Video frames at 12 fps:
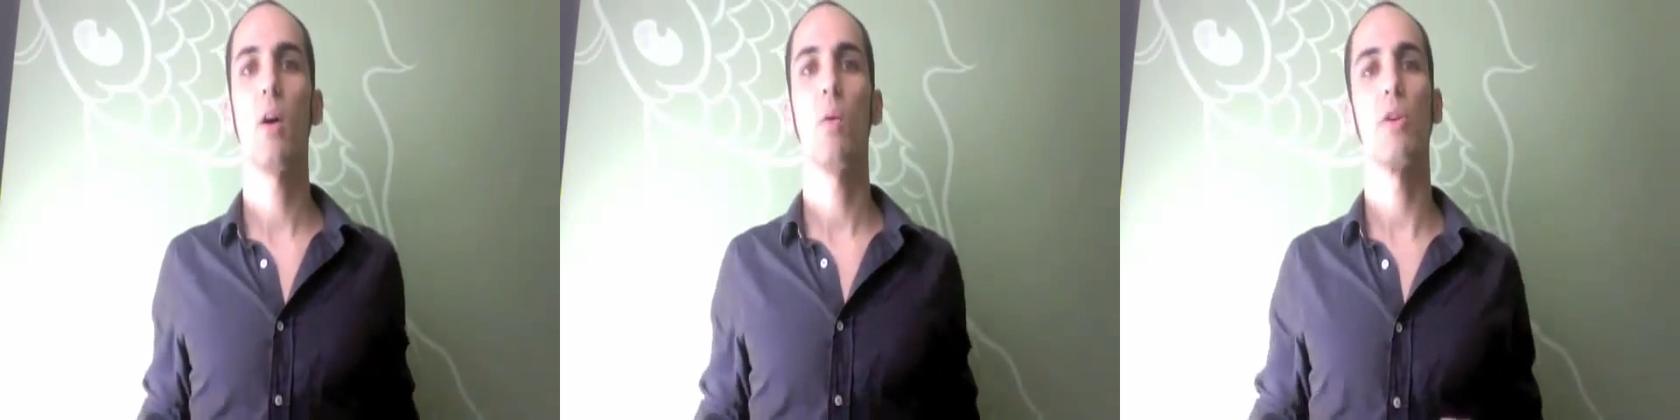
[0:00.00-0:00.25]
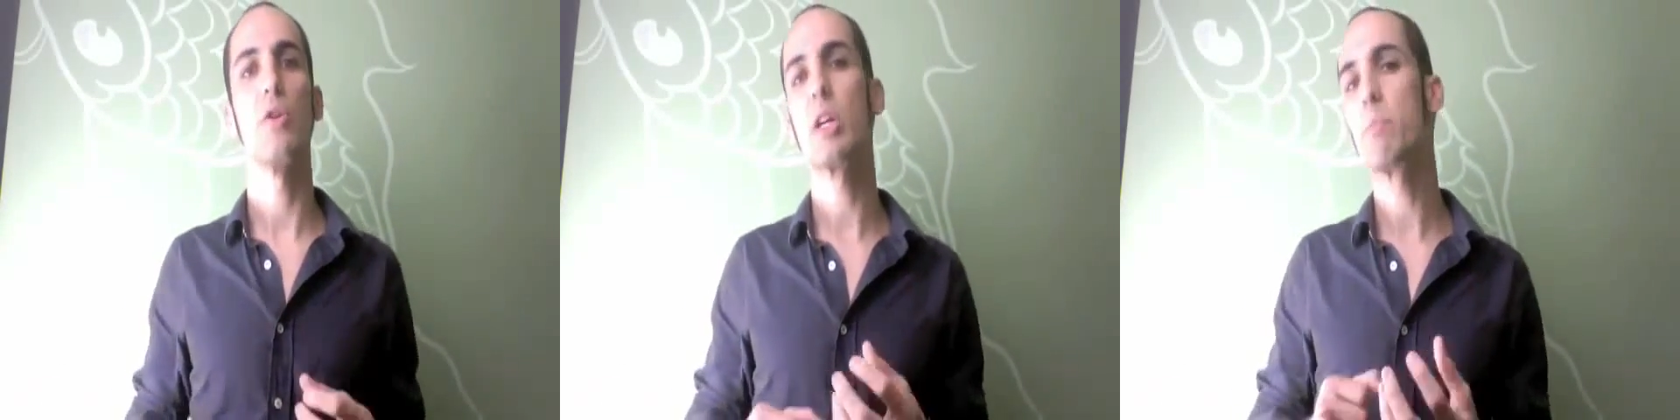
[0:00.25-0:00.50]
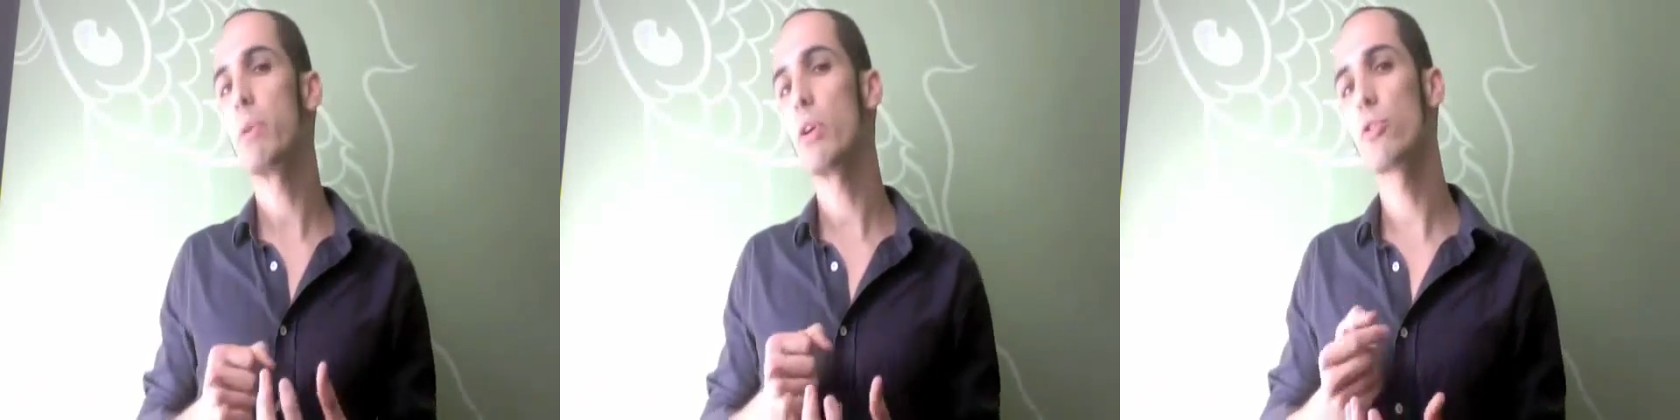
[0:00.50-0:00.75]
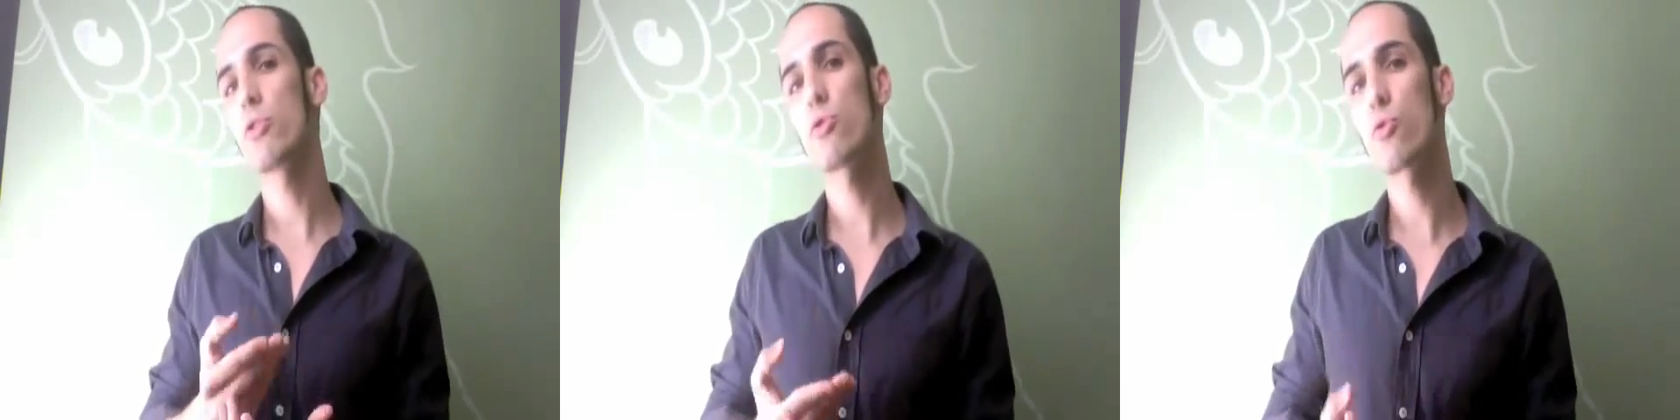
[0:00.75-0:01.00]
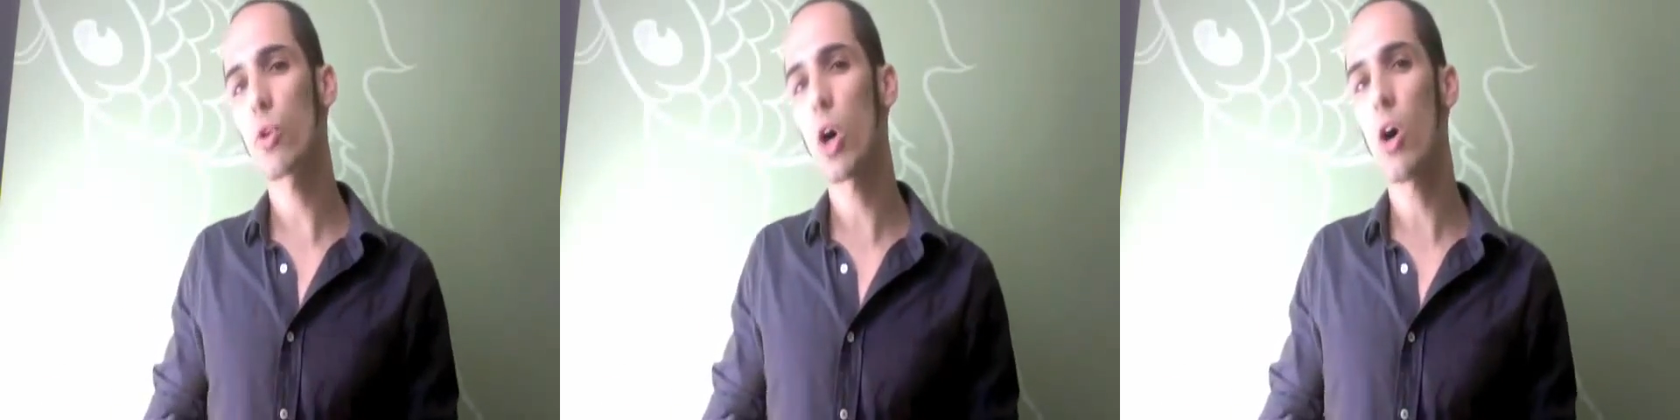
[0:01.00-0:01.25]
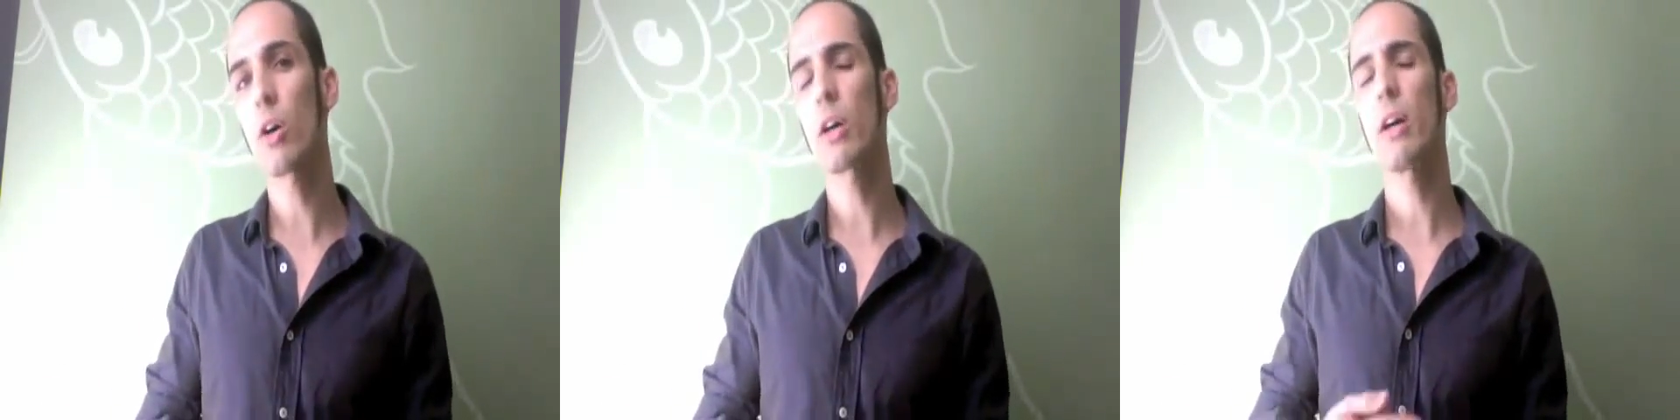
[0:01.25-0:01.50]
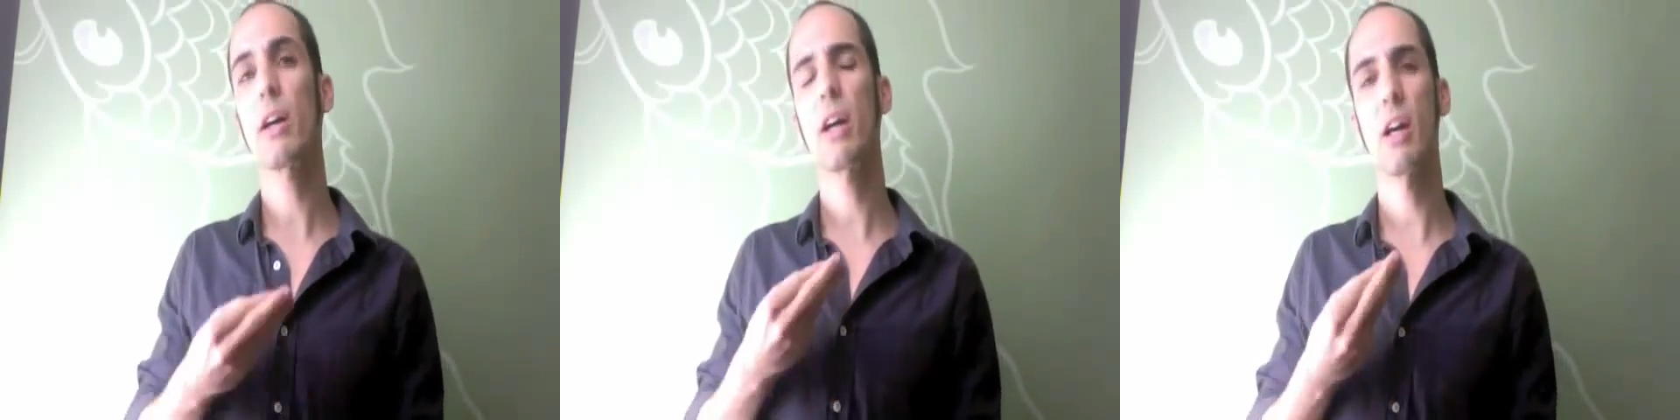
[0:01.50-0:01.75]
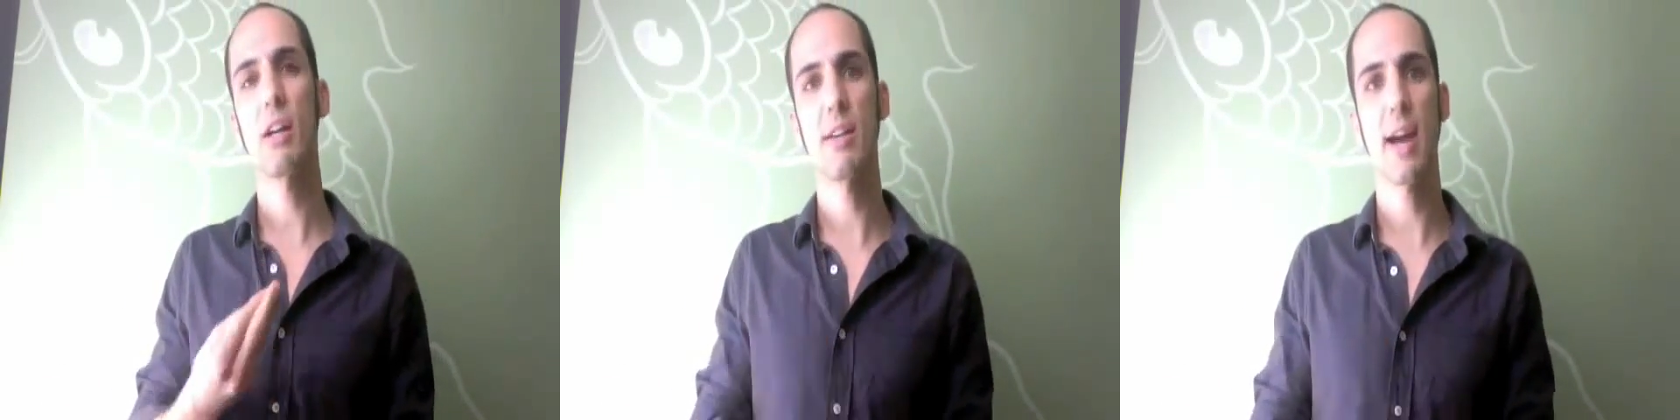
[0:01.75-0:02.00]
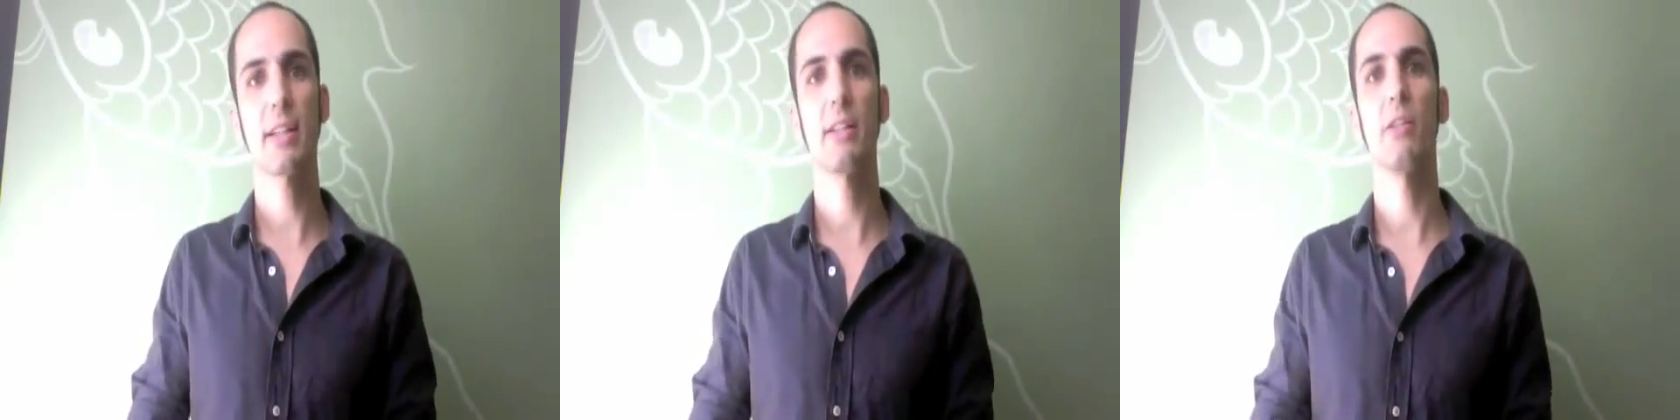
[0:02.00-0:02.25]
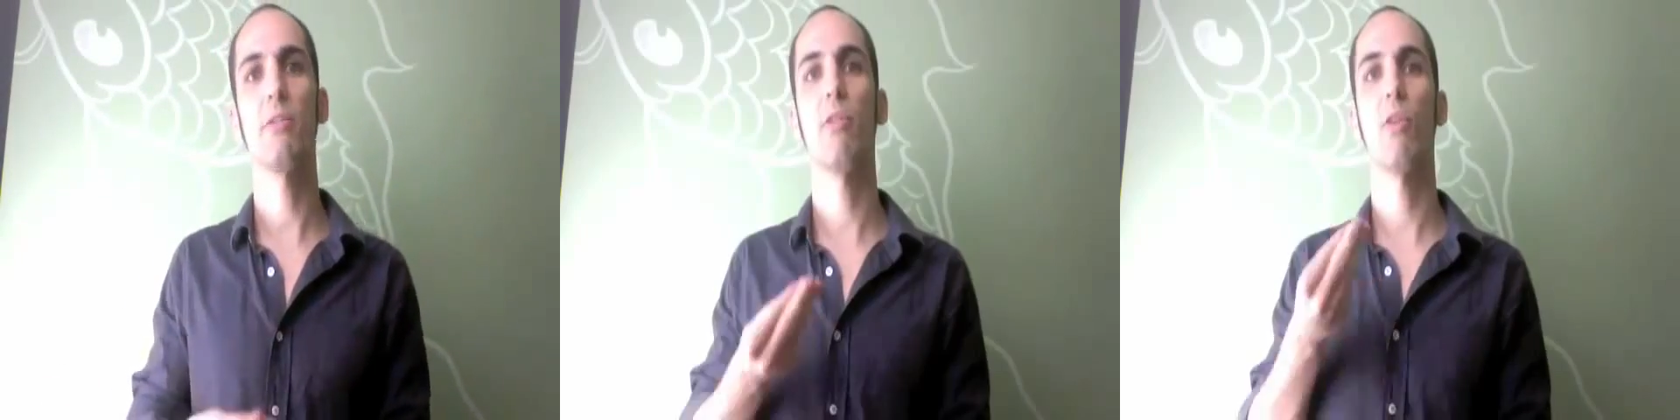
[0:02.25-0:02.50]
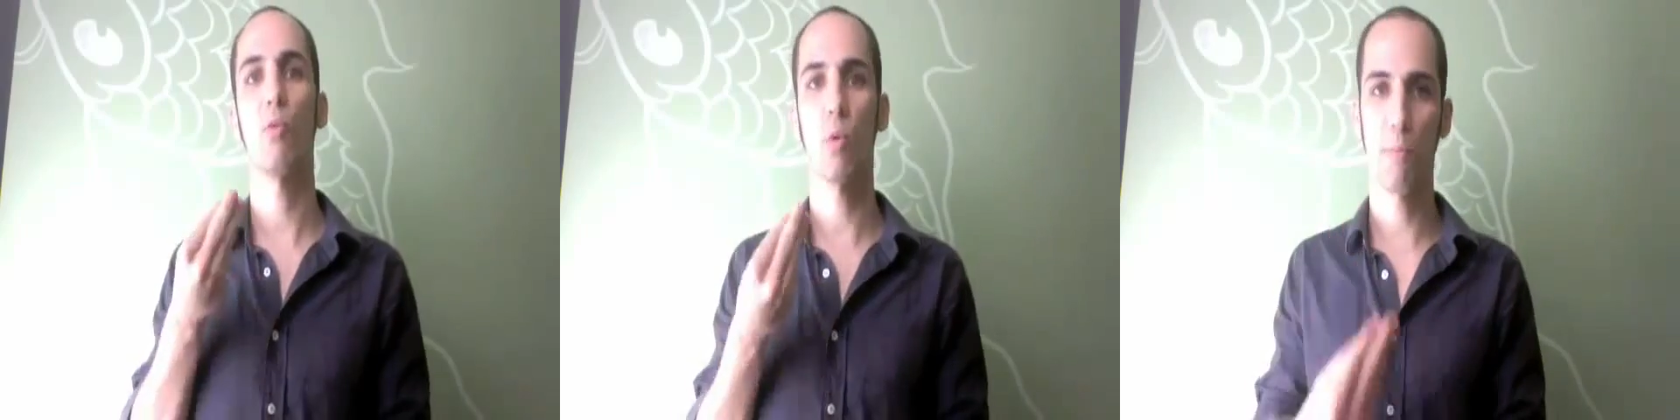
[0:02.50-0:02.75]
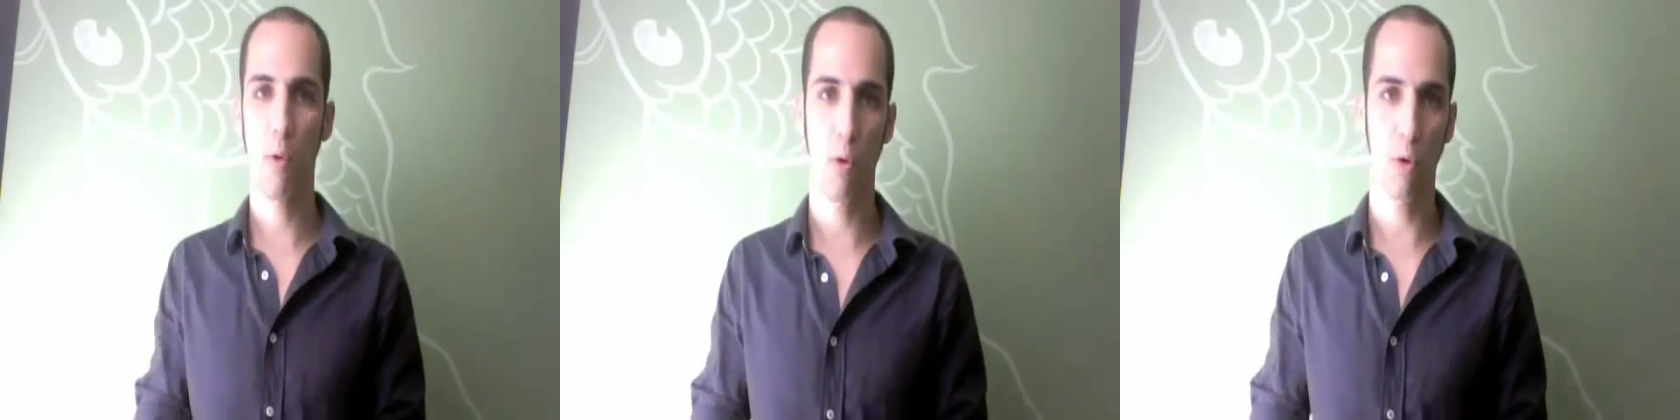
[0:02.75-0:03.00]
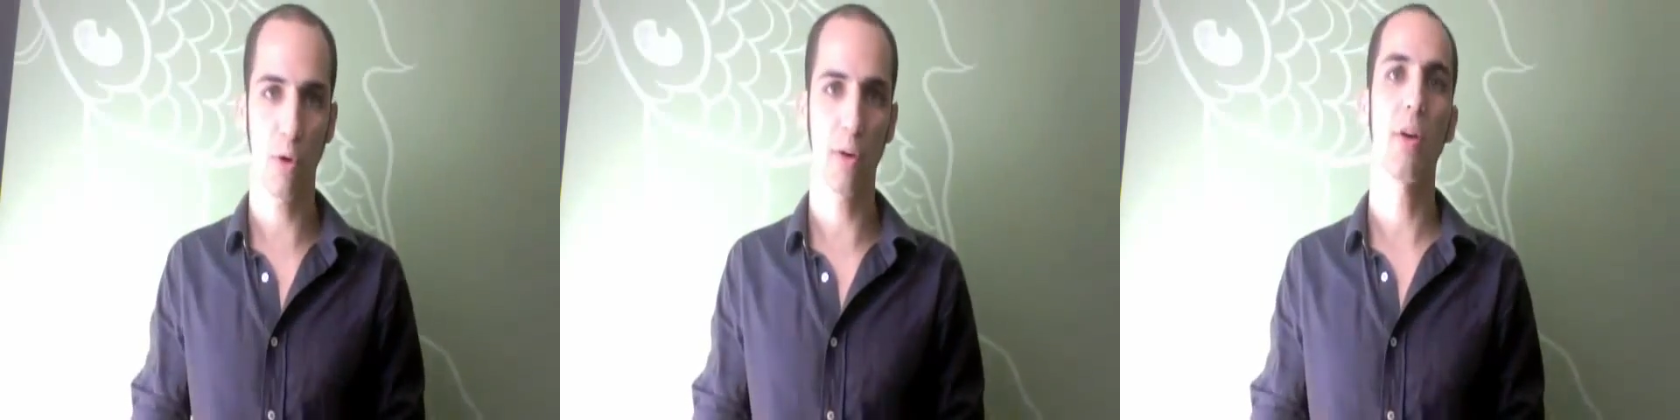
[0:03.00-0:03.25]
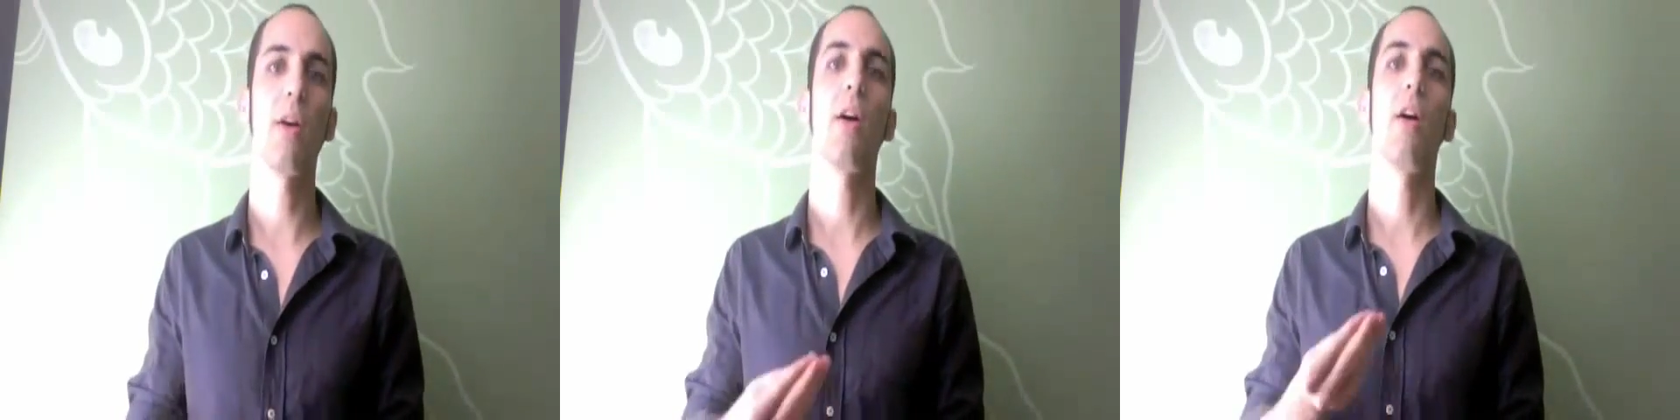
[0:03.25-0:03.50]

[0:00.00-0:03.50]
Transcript: where you can build strong connective rapport